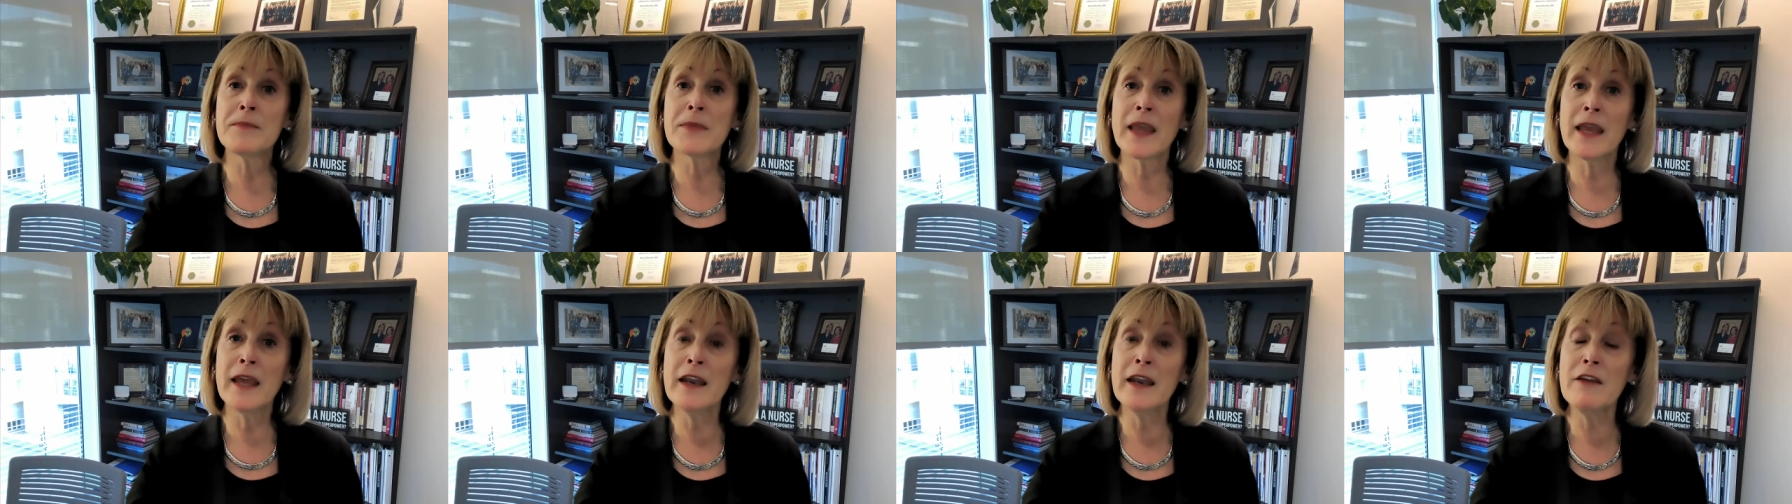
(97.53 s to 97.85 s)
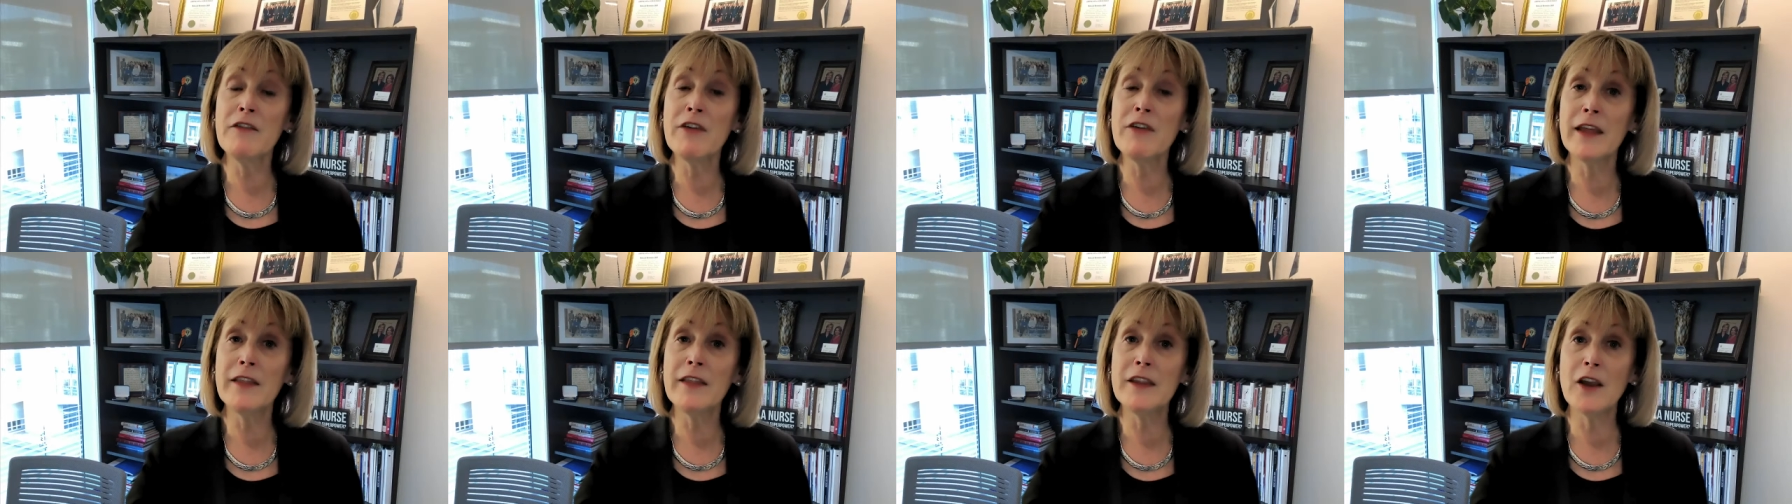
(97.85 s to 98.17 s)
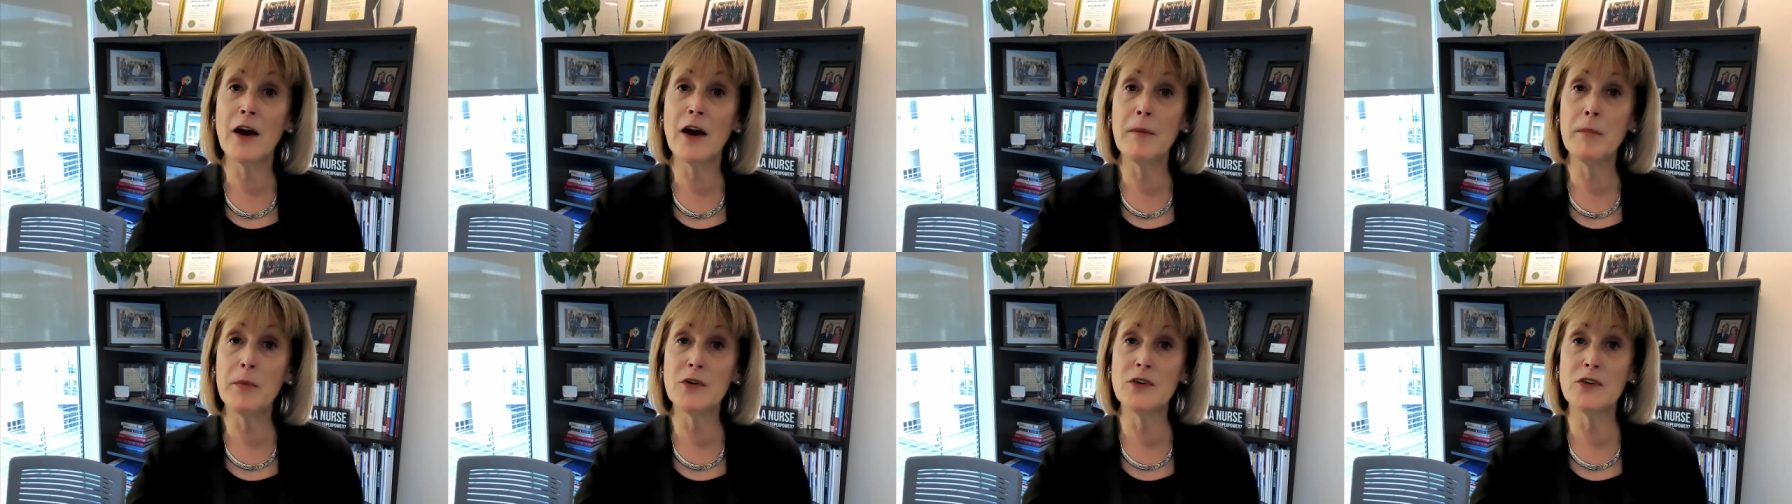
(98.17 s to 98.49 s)
And I've had the
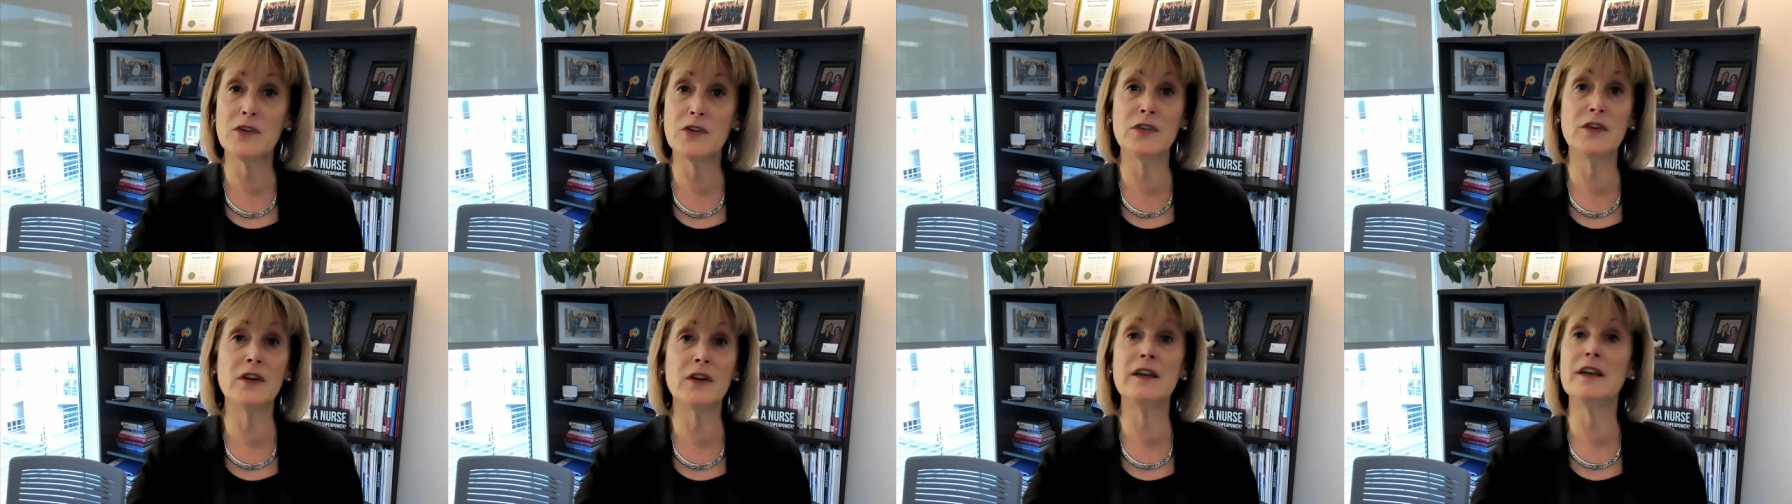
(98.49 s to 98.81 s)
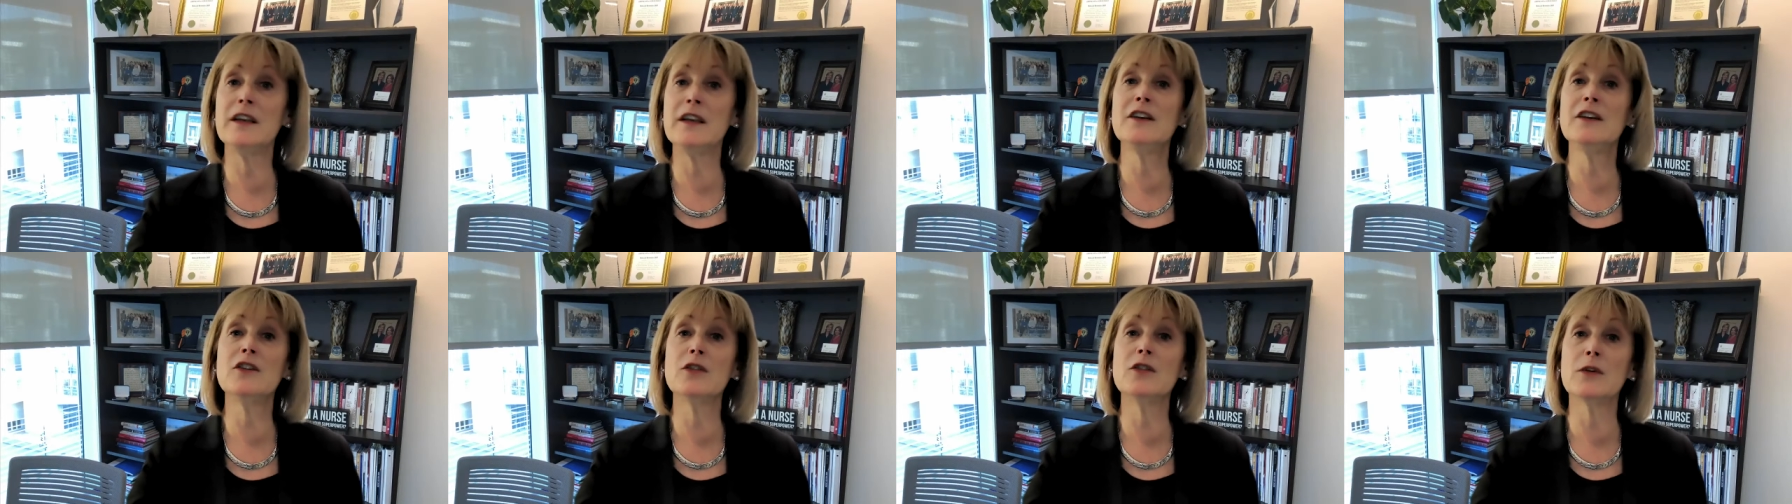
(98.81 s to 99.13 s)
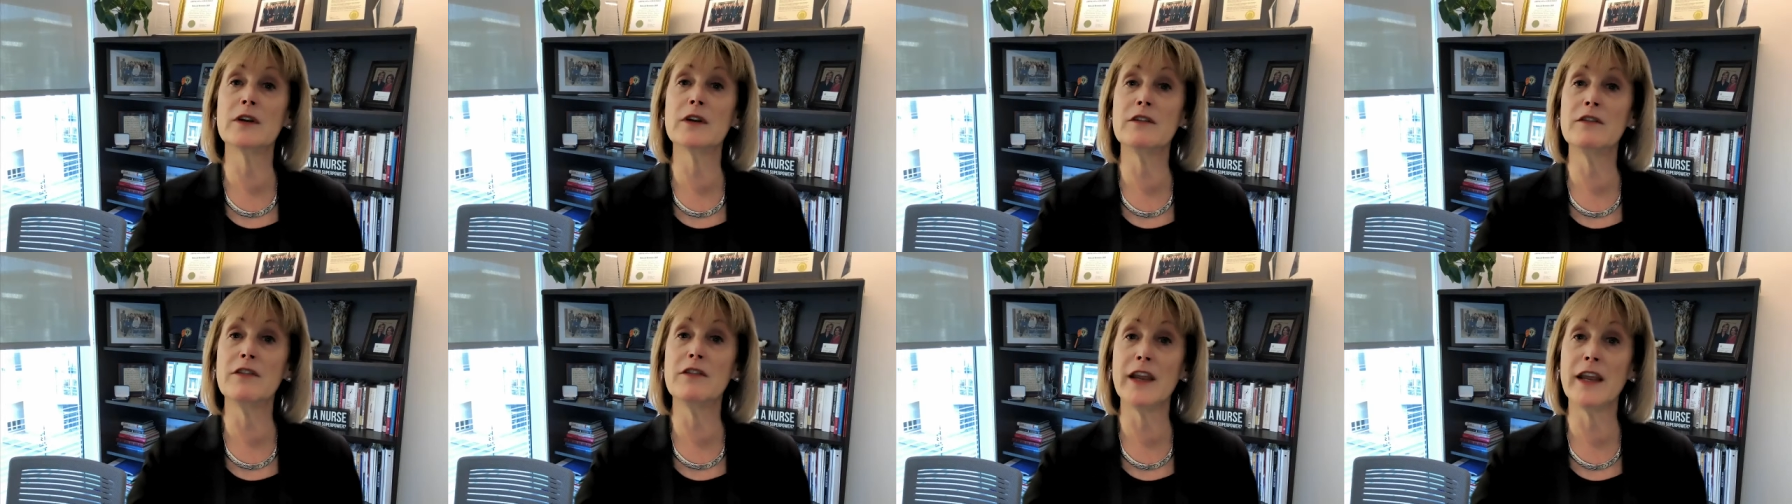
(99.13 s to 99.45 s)
opportunity to
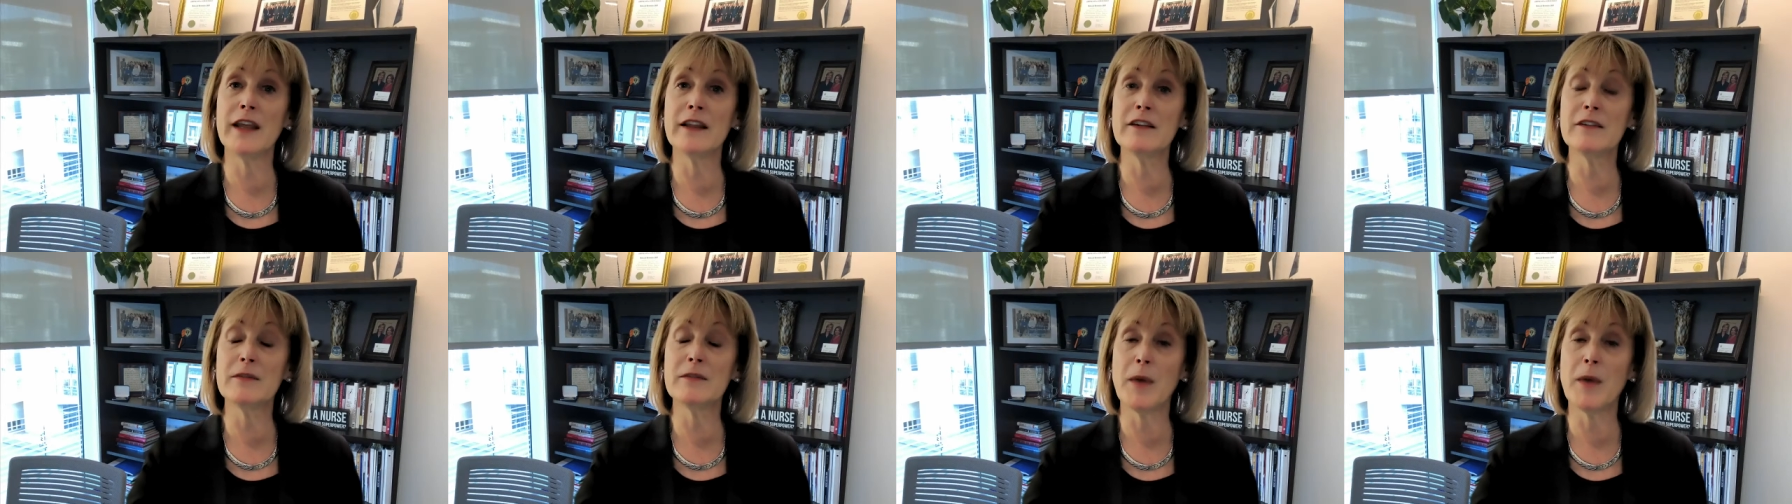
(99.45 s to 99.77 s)
advance